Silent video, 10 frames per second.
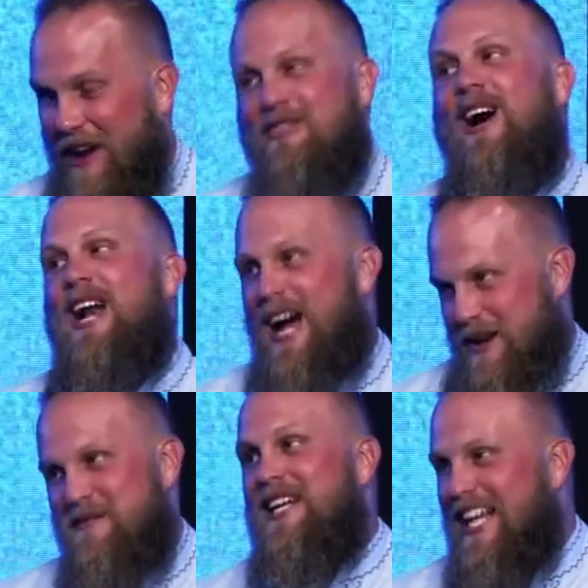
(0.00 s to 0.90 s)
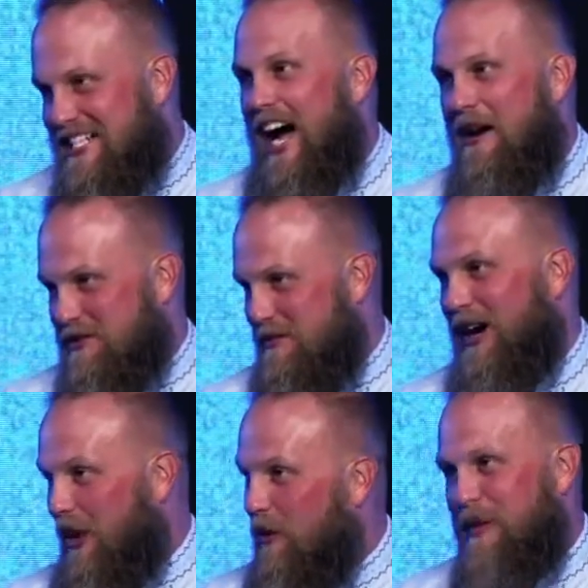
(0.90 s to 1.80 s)
I've cried out many times to
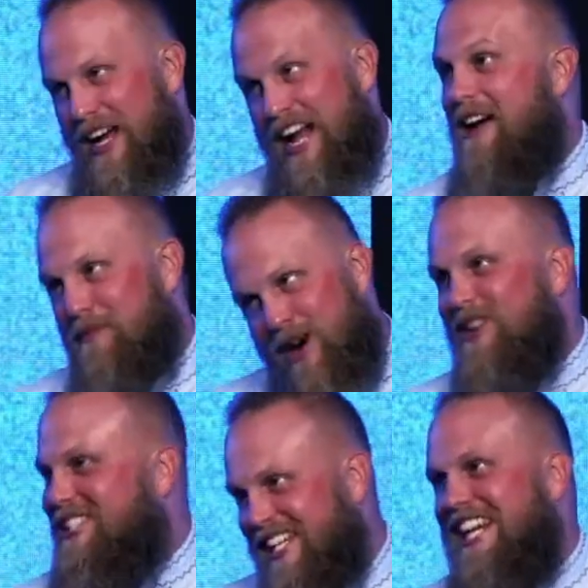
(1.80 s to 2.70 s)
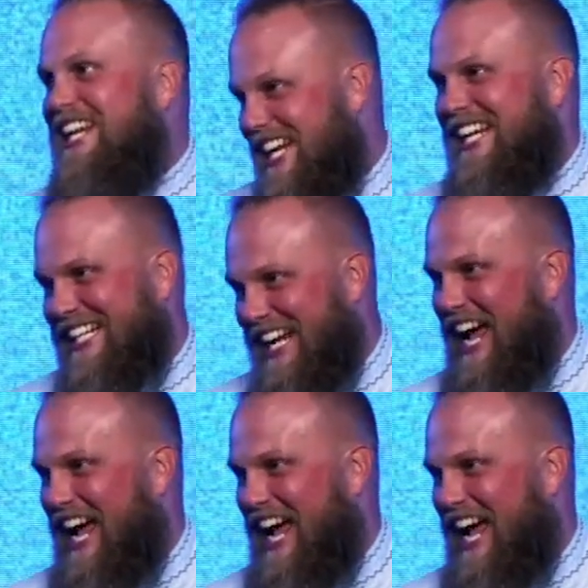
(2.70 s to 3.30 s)
my old man, Have mercy,